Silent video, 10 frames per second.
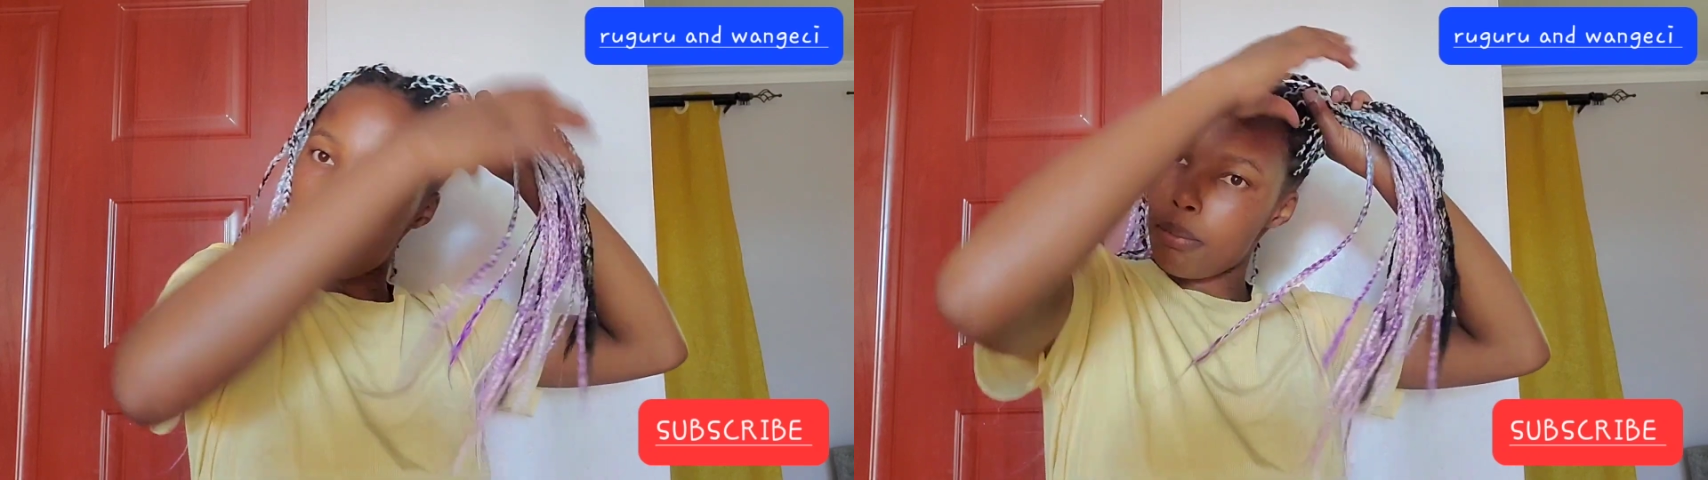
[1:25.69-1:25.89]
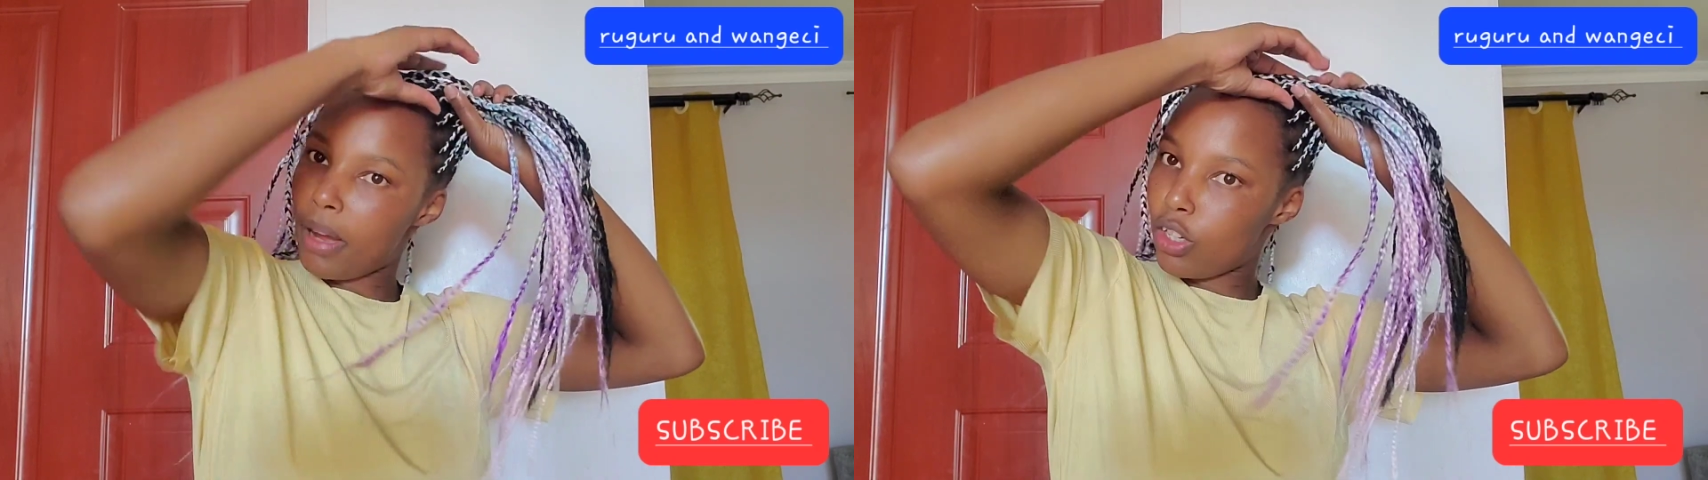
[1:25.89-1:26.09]

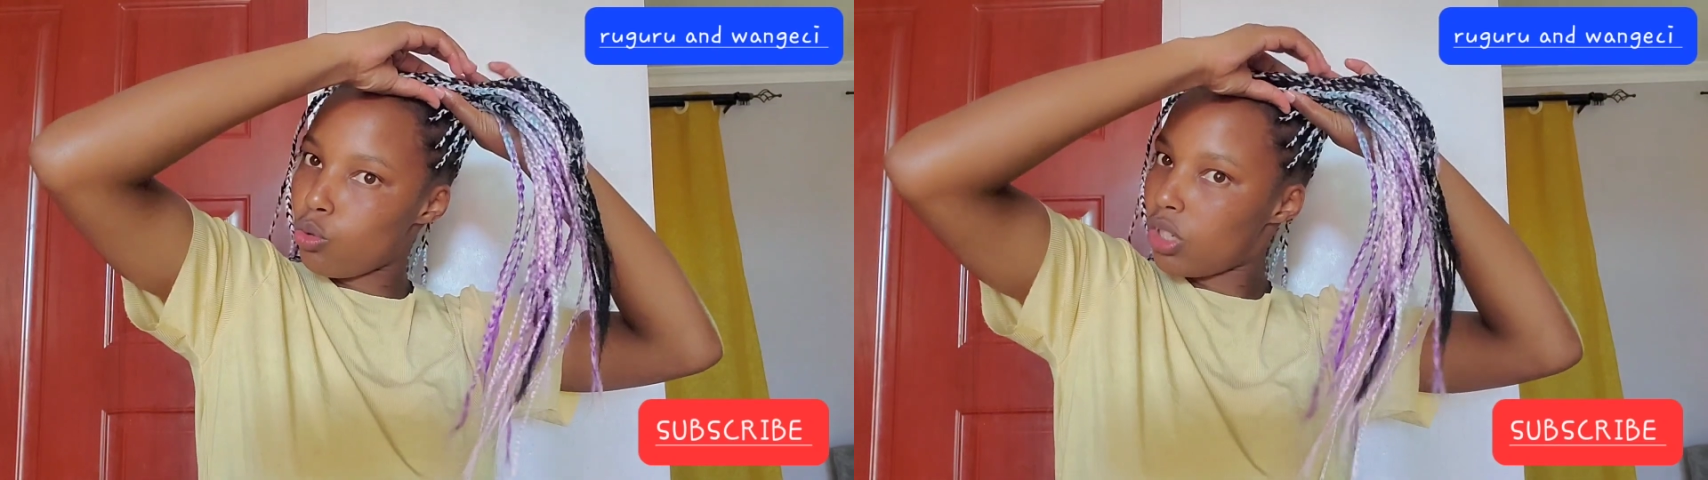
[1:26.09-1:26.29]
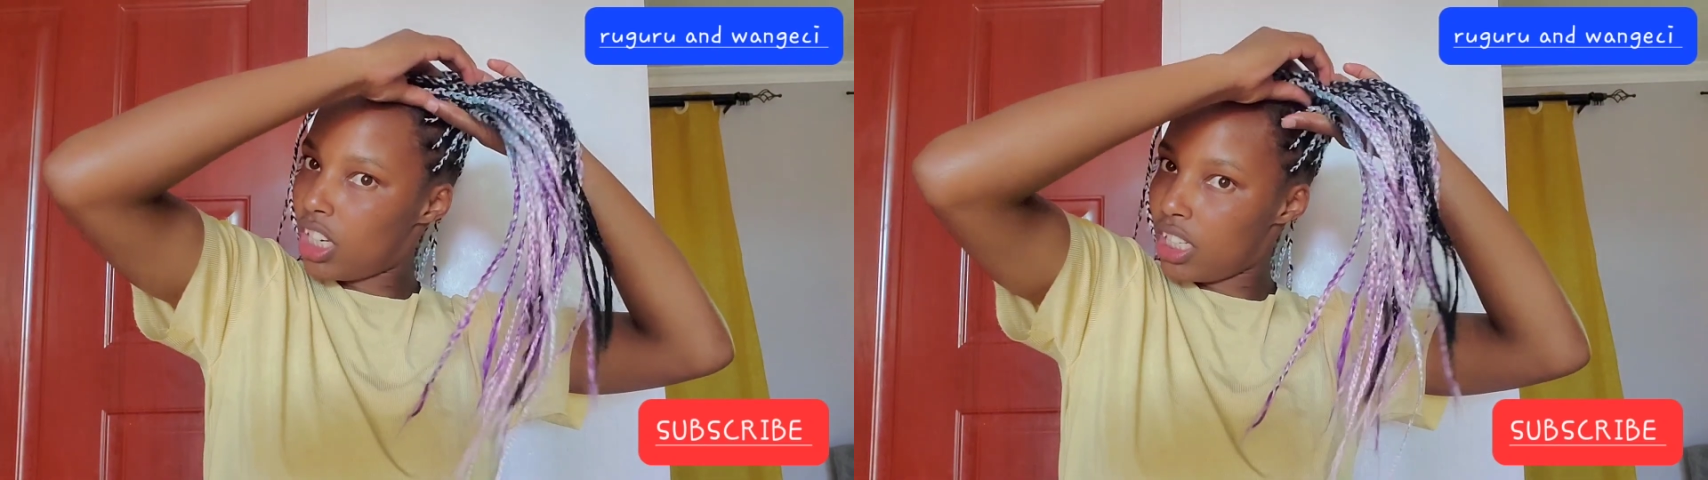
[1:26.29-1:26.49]

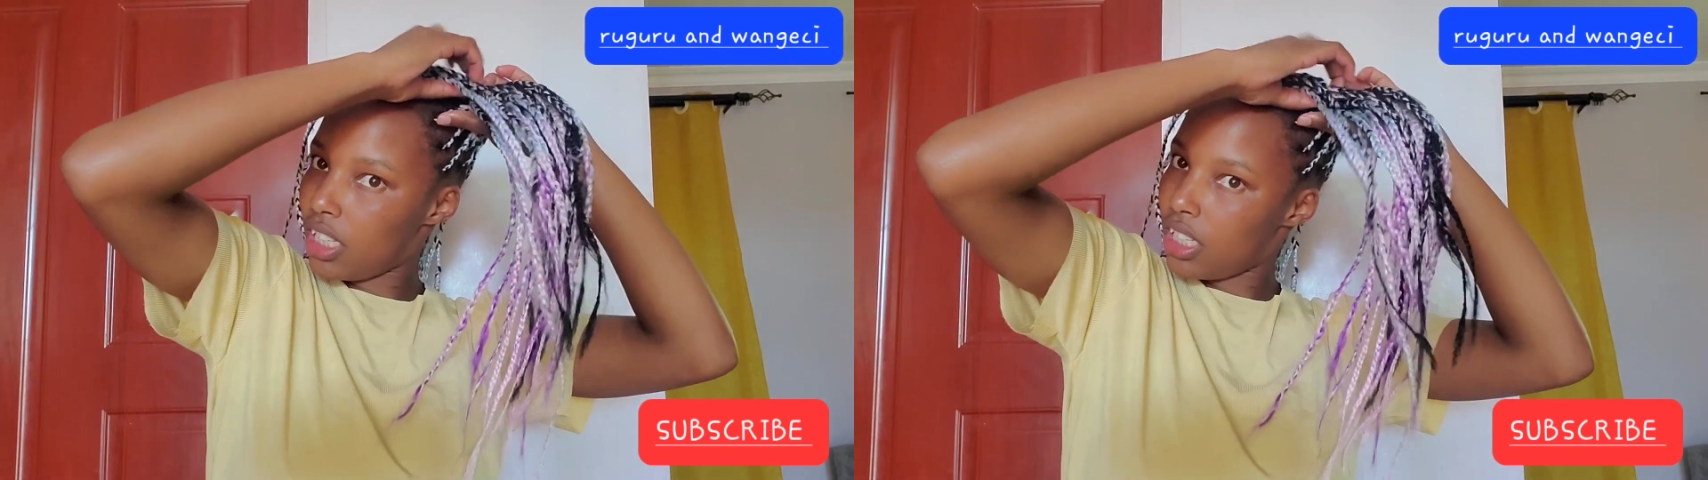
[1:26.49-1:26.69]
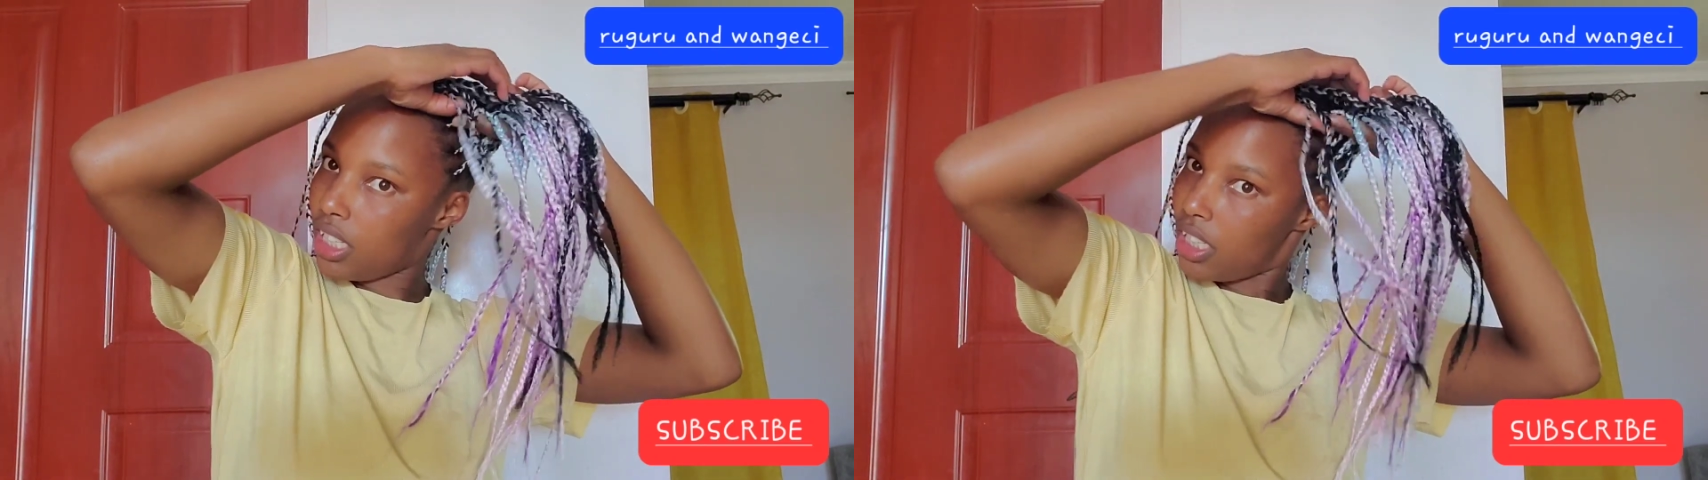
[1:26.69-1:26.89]

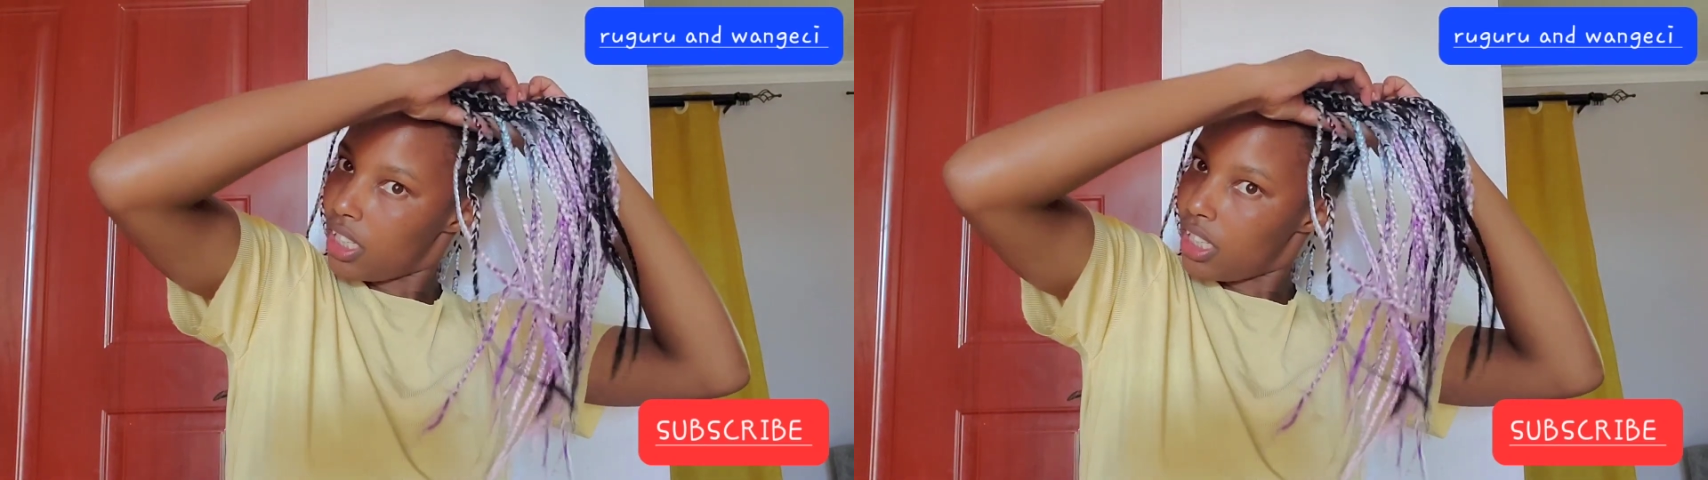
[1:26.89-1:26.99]
matutas,